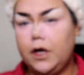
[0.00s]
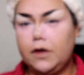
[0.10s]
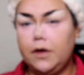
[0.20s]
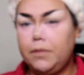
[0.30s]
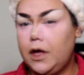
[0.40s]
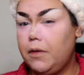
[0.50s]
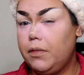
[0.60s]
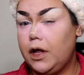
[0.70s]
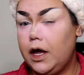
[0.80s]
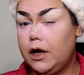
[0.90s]
picked up
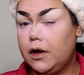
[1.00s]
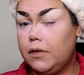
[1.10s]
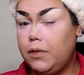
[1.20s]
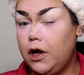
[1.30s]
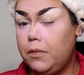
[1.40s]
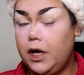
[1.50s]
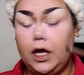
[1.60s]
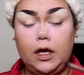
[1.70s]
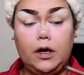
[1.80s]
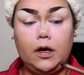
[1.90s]
that black
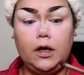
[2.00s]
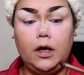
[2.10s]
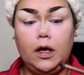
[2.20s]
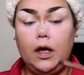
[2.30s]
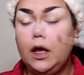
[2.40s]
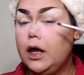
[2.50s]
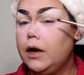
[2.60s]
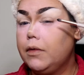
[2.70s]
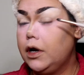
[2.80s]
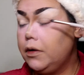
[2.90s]
pomade,
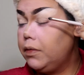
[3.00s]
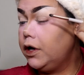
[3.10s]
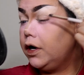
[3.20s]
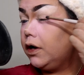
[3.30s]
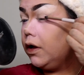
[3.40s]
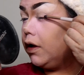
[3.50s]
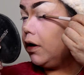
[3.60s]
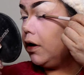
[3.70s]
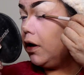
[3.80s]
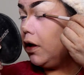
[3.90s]
and I'm going to put it
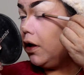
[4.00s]
on